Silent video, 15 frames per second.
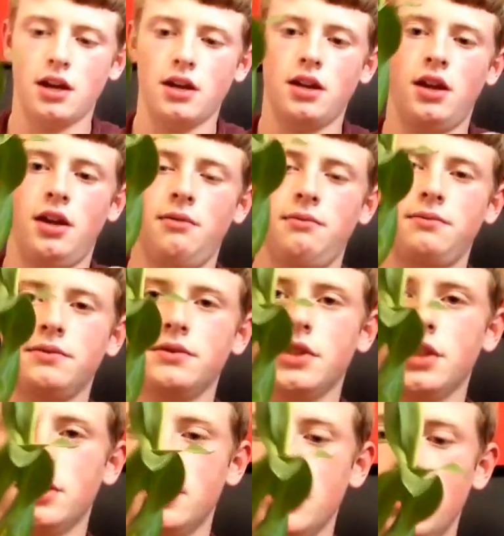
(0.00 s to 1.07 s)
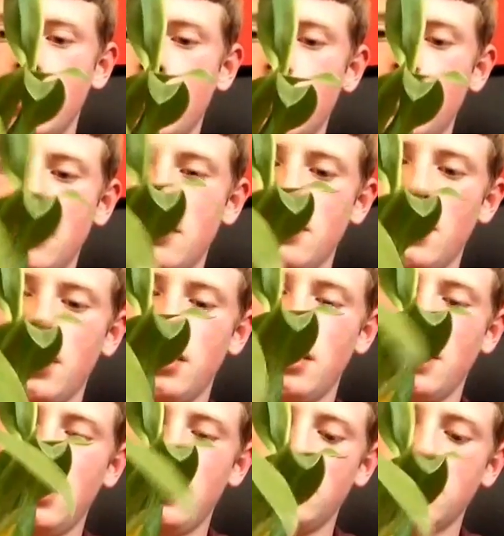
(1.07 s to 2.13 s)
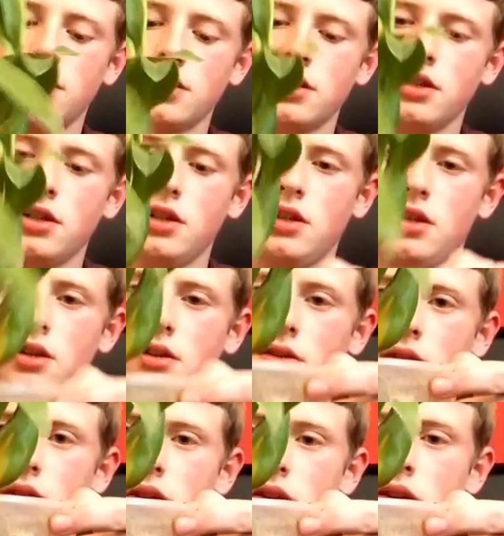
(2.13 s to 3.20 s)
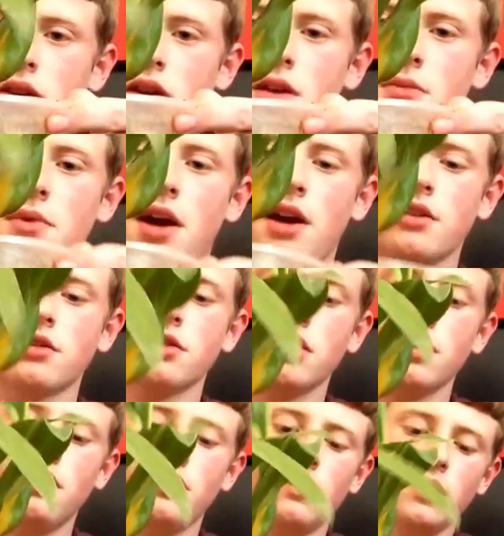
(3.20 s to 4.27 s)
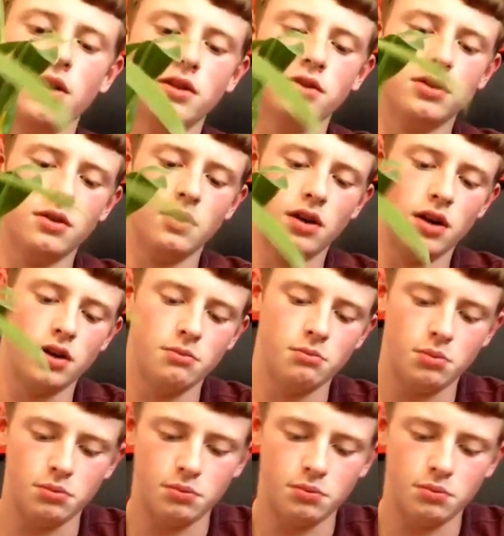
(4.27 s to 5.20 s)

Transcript: um, just sitting in there like that. I'm actually going to un